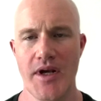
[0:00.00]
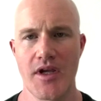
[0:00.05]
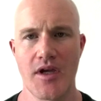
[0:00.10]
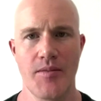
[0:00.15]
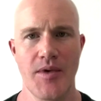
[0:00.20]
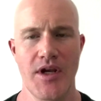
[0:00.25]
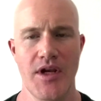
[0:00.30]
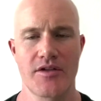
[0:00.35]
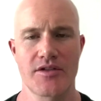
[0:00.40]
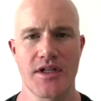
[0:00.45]
been
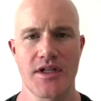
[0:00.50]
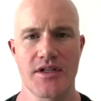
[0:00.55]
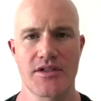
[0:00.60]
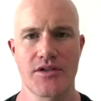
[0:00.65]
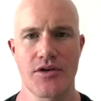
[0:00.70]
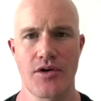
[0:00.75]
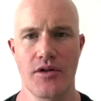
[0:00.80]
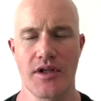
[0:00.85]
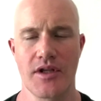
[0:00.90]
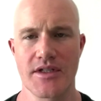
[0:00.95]
committed since
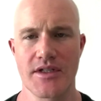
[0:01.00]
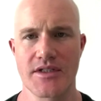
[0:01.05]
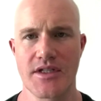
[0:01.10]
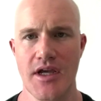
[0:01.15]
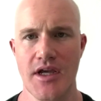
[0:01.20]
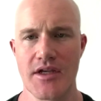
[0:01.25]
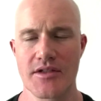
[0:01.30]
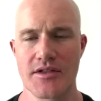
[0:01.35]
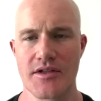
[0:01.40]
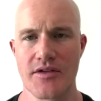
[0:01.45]
the earliest
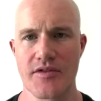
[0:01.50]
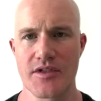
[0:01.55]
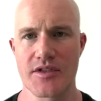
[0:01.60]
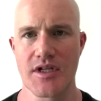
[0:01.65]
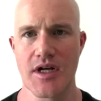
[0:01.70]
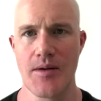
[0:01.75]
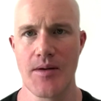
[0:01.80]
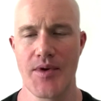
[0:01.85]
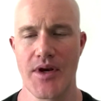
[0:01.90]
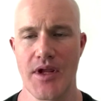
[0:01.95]
days of this
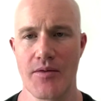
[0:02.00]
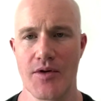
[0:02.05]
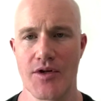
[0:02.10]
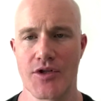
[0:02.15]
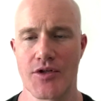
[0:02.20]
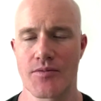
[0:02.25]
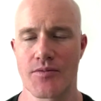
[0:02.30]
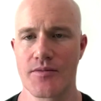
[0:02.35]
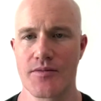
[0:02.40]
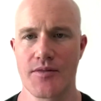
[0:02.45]
company,
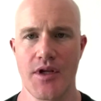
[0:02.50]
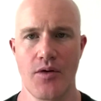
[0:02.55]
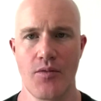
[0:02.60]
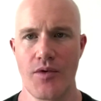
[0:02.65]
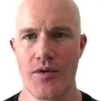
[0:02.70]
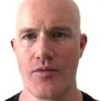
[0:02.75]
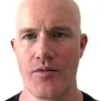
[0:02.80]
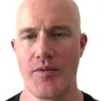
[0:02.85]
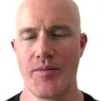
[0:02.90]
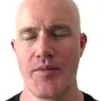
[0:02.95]
which, you
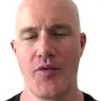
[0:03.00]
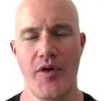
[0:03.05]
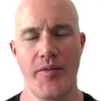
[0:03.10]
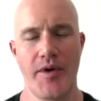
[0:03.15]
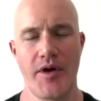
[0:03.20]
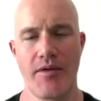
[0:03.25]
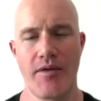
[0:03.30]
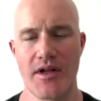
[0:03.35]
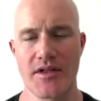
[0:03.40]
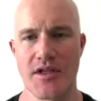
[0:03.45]
know, we've
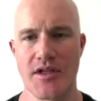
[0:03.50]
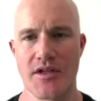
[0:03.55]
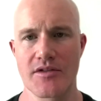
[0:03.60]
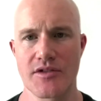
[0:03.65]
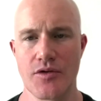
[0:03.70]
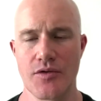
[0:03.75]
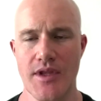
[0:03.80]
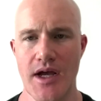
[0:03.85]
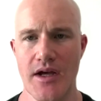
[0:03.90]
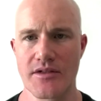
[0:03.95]
been around since
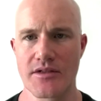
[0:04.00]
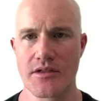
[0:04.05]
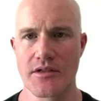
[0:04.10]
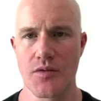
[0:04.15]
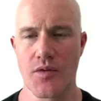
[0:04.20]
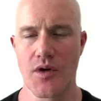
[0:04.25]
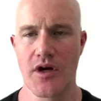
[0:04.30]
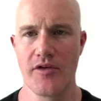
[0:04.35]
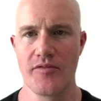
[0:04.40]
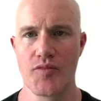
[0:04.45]

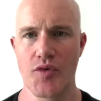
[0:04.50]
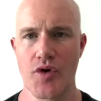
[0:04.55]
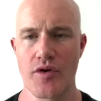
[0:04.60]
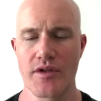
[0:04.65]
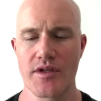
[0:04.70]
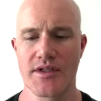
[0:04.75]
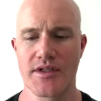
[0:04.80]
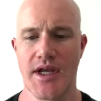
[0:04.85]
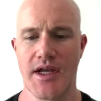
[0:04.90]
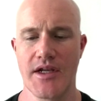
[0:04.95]
2012, more
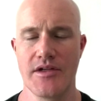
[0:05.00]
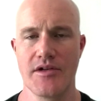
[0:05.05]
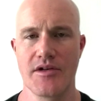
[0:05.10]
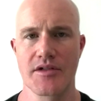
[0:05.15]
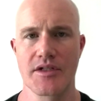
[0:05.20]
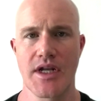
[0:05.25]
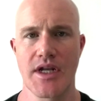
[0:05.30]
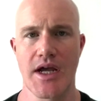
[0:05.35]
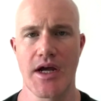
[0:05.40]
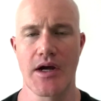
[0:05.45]
than 10
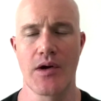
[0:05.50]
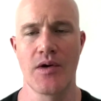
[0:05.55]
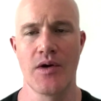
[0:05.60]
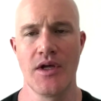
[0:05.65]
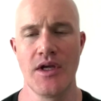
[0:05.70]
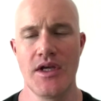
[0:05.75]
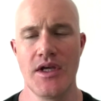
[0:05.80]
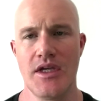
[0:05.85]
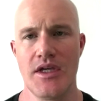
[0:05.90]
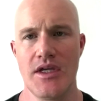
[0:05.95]
years now.
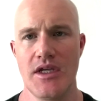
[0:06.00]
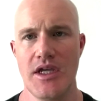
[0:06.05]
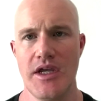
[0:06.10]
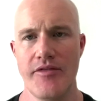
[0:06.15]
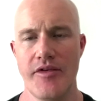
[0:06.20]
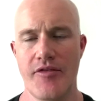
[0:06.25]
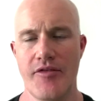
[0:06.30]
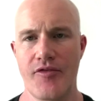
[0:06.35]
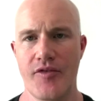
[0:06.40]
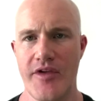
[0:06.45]

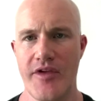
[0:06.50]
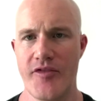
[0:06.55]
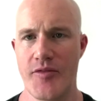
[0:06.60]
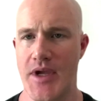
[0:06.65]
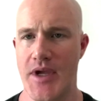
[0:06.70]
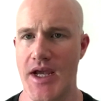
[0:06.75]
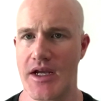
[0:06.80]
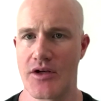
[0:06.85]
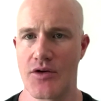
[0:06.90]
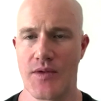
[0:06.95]
even
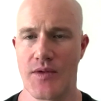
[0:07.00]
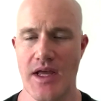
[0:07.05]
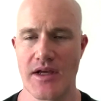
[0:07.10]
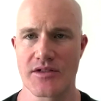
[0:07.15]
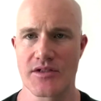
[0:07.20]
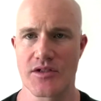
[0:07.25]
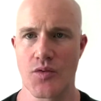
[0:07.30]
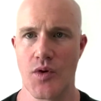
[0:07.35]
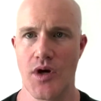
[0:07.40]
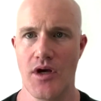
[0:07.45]
back in
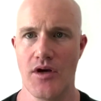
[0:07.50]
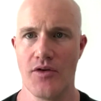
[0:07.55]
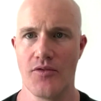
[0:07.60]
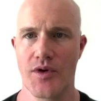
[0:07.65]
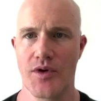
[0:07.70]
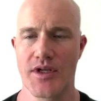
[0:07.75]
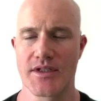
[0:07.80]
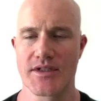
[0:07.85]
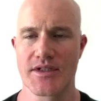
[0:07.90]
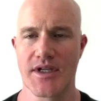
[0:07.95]
2012,
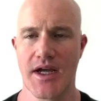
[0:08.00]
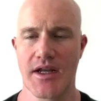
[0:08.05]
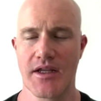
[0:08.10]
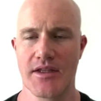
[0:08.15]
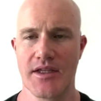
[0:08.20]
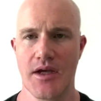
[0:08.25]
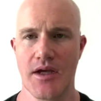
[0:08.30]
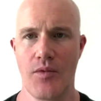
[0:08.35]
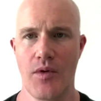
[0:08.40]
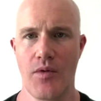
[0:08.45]
we
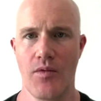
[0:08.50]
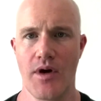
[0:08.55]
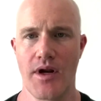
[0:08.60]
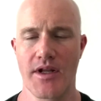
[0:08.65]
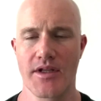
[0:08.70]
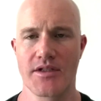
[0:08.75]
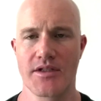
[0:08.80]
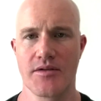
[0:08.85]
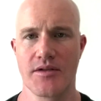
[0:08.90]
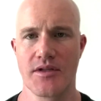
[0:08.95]
decided that we
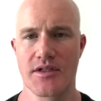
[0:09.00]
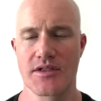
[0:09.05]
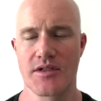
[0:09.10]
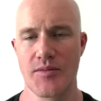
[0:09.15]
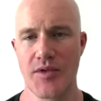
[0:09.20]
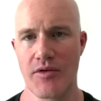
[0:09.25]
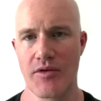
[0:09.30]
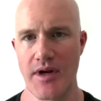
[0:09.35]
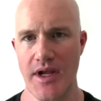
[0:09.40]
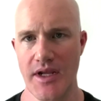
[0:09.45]
wanted this to be a